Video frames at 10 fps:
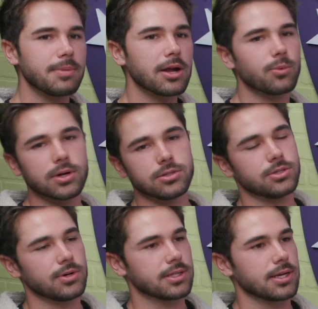no matter what you
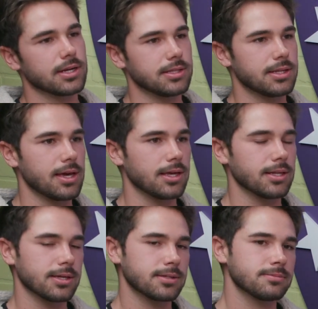do at the end of the day,
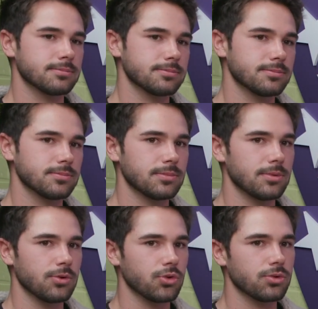like
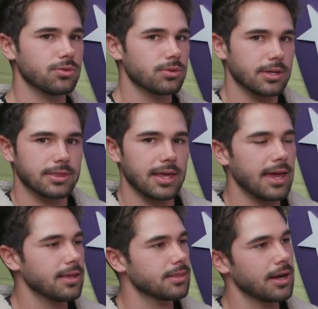like the
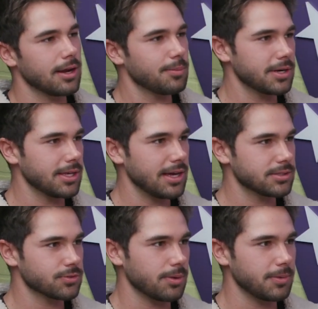hate that anybody
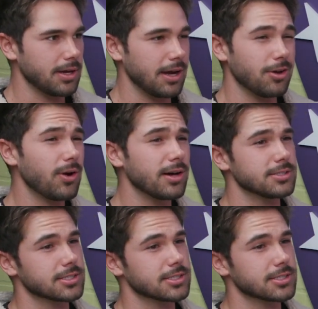gets from yeah. it. I know how